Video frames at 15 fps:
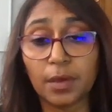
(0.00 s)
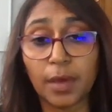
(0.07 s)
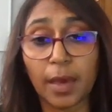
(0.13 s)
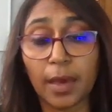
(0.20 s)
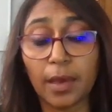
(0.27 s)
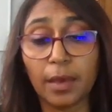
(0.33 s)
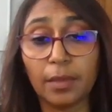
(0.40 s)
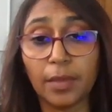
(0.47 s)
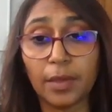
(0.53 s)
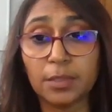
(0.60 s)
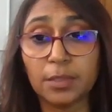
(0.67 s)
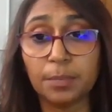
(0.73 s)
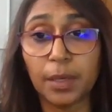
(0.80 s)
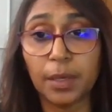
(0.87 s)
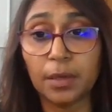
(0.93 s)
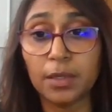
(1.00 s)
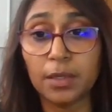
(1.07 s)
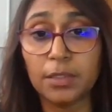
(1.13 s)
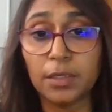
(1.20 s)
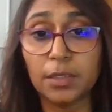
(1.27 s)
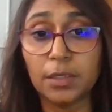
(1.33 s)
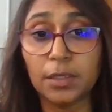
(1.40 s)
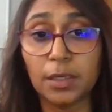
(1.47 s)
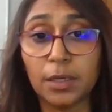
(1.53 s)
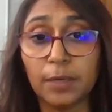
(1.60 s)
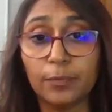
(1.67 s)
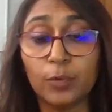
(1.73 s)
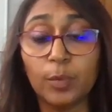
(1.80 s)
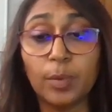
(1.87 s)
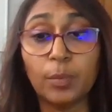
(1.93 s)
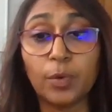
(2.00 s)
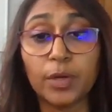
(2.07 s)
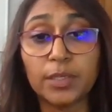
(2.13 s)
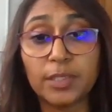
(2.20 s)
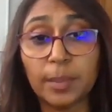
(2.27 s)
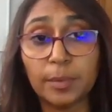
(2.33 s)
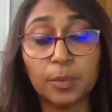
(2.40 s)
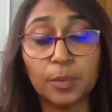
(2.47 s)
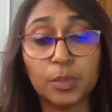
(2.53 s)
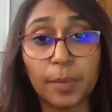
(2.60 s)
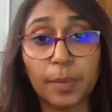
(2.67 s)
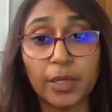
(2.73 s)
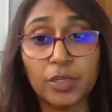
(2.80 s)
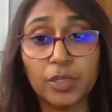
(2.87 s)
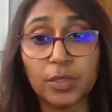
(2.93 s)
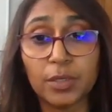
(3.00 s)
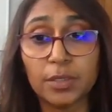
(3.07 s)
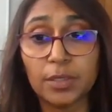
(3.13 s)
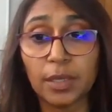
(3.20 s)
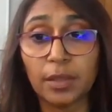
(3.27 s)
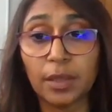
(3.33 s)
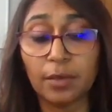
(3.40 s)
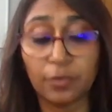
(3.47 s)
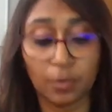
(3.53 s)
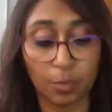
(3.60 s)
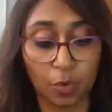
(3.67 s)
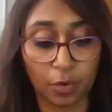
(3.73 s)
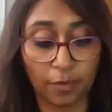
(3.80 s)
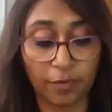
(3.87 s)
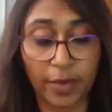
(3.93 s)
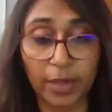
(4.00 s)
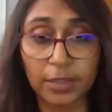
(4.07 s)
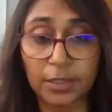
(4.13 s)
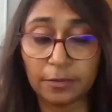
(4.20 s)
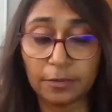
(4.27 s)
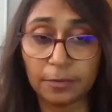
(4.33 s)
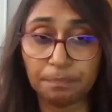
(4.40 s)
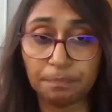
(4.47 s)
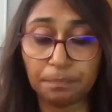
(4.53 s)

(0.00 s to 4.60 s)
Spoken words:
care that's being considered will be more acceptable to patients and therefore more effective.